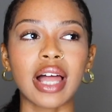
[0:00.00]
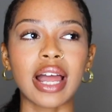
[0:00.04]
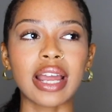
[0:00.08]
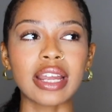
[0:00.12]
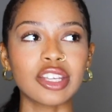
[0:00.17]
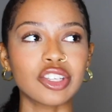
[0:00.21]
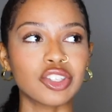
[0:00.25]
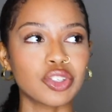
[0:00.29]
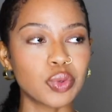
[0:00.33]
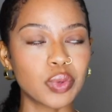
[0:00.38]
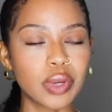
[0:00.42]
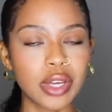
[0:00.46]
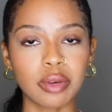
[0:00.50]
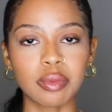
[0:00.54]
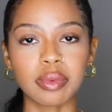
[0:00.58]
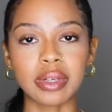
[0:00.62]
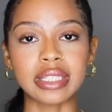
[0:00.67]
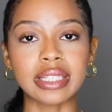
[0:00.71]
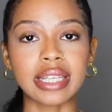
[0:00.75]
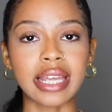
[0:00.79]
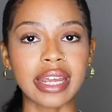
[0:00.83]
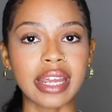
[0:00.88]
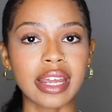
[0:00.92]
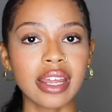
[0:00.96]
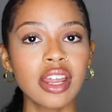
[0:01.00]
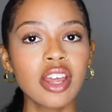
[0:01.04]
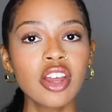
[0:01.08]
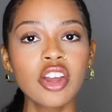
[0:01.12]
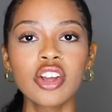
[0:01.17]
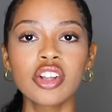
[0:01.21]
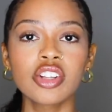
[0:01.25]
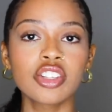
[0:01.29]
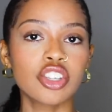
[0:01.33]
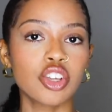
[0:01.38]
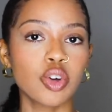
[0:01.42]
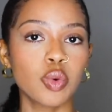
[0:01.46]
like you can relate
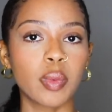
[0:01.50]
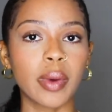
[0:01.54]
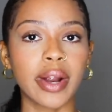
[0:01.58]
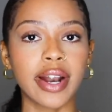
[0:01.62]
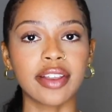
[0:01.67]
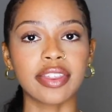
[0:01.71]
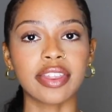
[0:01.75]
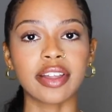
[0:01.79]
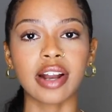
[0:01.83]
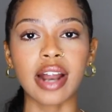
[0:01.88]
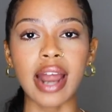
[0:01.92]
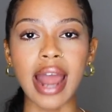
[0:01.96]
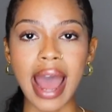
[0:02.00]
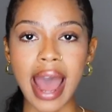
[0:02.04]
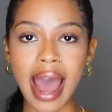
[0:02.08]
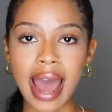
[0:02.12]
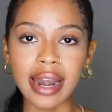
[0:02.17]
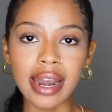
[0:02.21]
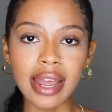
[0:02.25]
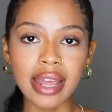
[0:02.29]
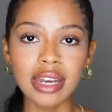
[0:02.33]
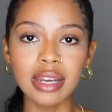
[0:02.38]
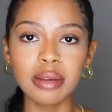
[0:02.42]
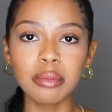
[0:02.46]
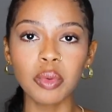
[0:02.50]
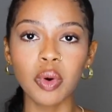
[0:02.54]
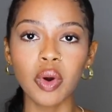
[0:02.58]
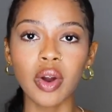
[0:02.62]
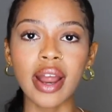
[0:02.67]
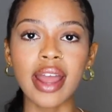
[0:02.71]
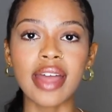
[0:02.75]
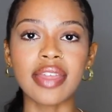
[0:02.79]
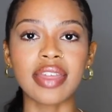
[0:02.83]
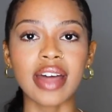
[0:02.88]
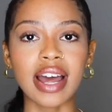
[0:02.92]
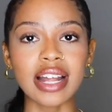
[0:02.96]
to where they're at
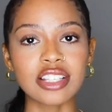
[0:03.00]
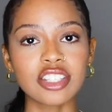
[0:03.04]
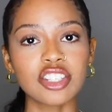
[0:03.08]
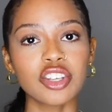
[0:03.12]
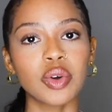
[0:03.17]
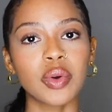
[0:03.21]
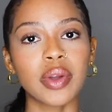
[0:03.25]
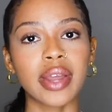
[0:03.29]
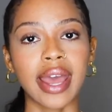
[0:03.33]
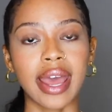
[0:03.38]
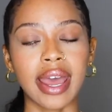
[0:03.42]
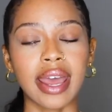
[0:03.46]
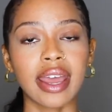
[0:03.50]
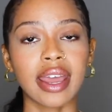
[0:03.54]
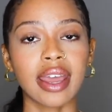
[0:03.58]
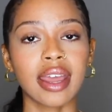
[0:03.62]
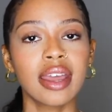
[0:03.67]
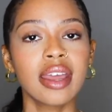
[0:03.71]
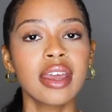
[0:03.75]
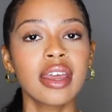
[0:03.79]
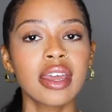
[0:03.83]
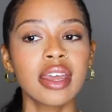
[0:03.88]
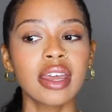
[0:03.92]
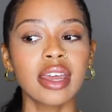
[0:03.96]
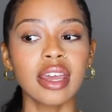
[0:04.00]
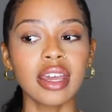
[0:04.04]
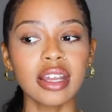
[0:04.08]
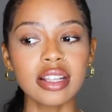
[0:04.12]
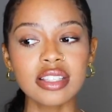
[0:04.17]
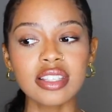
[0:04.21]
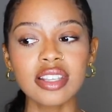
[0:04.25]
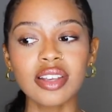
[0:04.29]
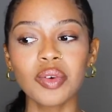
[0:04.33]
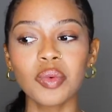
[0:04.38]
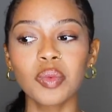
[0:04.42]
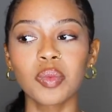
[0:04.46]
anymore and that's okay.
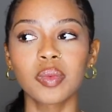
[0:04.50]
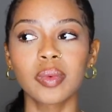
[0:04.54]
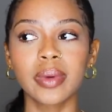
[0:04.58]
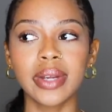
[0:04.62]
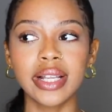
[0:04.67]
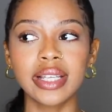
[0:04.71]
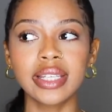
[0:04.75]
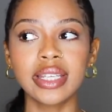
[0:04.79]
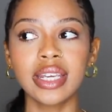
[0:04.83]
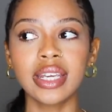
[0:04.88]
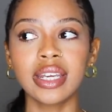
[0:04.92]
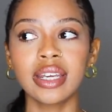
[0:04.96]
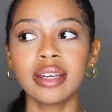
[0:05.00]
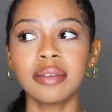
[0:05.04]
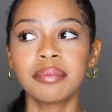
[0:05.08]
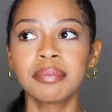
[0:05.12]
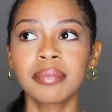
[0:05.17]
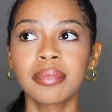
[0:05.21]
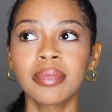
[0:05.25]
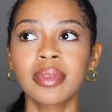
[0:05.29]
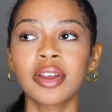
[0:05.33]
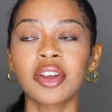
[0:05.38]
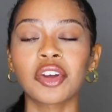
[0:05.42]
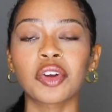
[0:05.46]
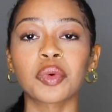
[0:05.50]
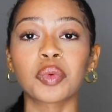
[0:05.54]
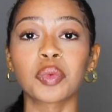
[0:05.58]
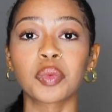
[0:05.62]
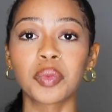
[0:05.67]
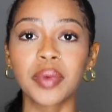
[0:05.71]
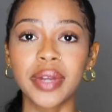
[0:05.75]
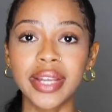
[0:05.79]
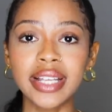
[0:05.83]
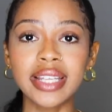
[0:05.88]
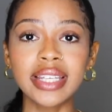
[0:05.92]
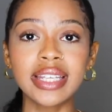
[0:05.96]
It's a really
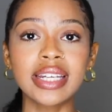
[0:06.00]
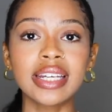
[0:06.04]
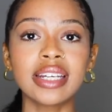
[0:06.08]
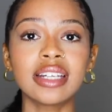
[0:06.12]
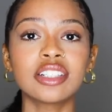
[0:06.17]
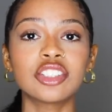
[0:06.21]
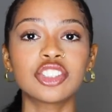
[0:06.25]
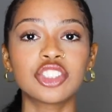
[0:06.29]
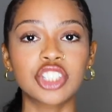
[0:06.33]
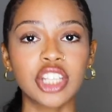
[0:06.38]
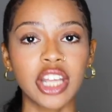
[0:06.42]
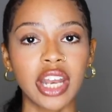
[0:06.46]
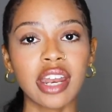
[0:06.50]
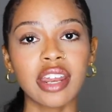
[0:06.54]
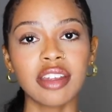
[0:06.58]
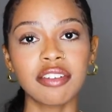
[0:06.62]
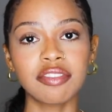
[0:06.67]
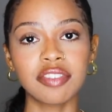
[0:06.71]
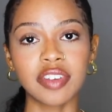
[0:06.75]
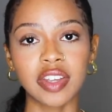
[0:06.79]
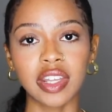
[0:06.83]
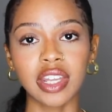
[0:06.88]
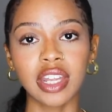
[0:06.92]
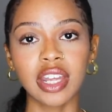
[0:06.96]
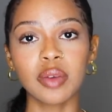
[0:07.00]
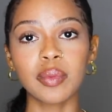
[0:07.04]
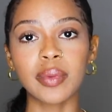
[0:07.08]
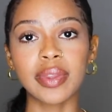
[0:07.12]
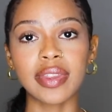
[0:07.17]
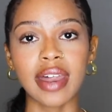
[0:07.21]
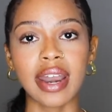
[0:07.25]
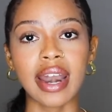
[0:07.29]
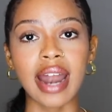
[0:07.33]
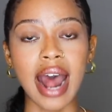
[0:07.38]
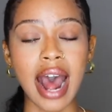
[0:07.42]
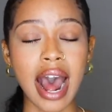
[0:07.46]
really shitty feeling
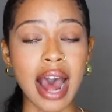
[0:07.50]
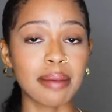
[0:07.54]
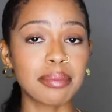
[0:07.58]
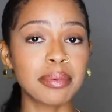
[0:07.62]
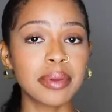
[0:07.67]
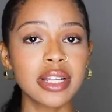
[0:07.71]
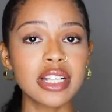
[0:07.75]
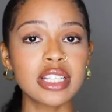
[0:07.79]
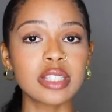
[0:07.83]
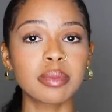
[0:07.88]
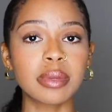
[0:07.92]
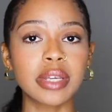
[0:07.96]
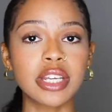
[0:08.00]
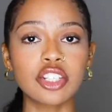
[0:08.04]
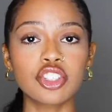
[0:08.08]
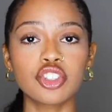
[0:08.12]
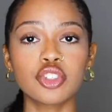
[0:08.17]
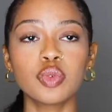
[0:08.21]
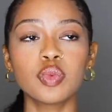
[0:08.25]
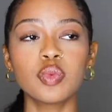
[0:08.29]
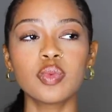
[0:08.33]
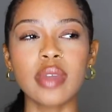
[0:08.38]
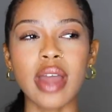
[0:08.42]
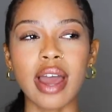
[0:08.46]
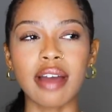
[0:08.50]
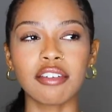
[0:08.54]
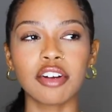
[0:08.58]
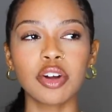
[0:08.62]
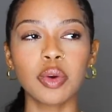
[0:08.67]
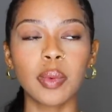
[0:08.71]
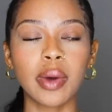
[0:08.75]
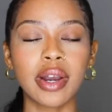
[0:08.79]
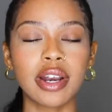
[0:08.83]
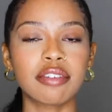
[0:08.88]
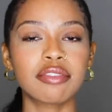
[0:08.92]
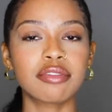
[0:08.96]
when that happens because you
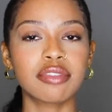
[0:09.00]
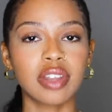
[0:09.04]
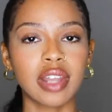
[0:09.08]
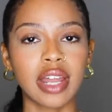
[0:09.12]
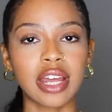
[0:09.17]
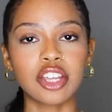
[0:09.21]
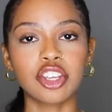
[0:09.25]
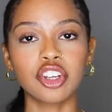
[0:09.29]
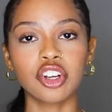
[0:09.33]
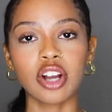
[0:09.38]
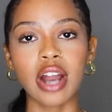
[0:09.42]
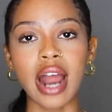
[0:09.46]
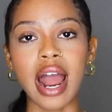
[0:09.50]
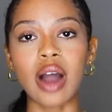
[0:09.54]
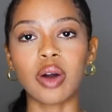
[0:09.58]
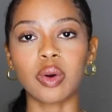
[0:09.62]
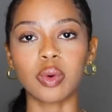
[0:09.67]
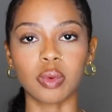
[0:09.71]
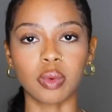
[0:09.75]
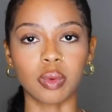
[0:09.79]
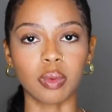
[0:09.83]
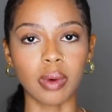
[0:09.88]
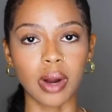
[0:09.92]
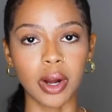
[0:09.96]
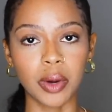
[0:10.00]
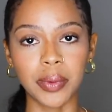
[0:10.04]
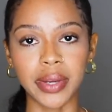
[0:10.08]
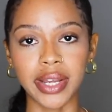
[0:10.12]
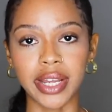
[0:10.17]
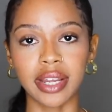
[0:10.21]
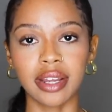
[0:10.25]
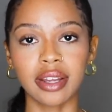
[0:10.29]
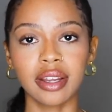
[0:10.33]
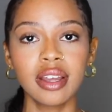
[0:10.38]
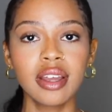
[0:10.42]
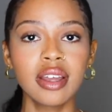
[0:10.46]
never want to feel like you're
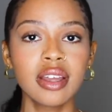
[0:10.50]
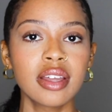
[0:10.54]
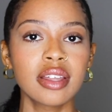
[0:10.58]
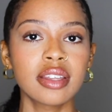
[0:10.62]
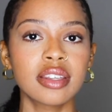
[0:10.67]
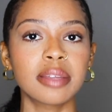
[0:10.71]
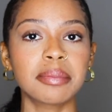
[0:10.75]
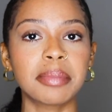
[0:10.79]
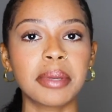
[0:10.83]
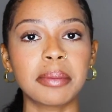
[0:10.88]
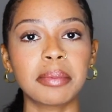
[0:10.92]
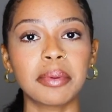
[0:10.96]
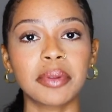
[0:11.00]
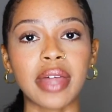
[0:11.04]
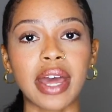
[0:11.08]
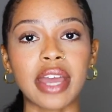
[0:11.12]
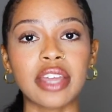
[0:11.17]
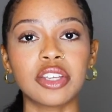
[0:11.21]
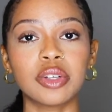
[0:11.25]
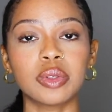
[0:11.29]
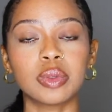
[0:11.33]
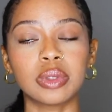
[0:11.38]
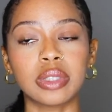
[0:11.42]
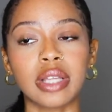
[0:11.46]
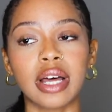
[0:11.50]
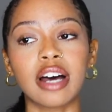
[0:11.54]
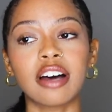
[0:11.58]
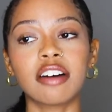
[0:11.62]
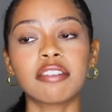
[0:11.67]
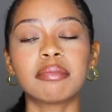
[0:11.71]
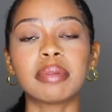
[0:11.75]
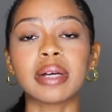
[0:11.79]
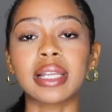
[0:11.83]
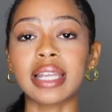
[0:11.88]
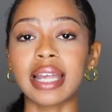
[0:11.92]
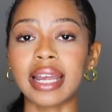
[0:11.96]
outgrowing the people that you
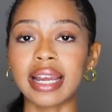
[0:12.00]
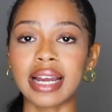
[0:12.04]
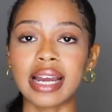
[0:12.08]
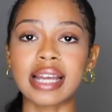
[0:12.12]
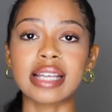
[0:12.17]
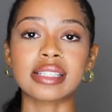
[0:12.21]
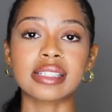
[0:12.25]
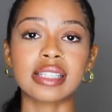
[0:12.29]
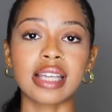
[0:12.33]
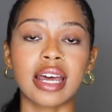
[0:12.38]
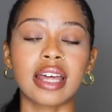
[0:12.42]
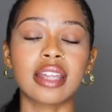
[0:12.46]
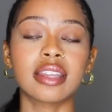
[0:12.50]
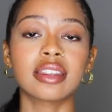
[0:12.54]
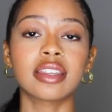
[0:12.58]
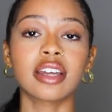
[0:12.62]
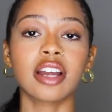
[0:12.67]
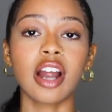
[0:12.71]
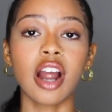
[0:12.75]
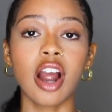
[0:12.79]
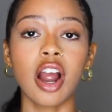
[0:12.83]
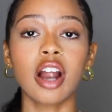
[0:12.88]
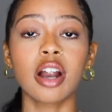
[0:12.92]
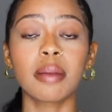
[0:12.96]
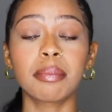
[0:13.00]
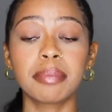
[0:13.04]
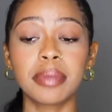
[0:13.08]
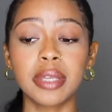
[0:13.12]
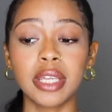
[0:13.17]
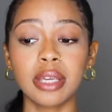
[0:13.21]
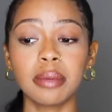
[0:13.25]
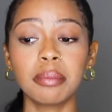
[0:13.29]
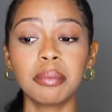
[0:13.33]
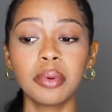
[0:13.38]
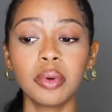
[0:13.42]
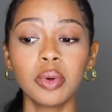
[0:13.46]
love. But like I said, there are
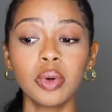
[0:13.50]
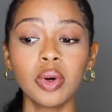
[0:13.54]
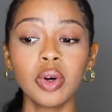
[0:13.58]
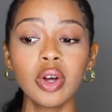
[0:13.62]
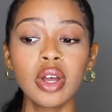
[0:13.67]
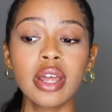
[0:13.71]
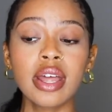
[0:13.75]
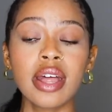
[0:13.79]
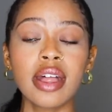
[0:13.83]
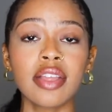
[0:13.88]
people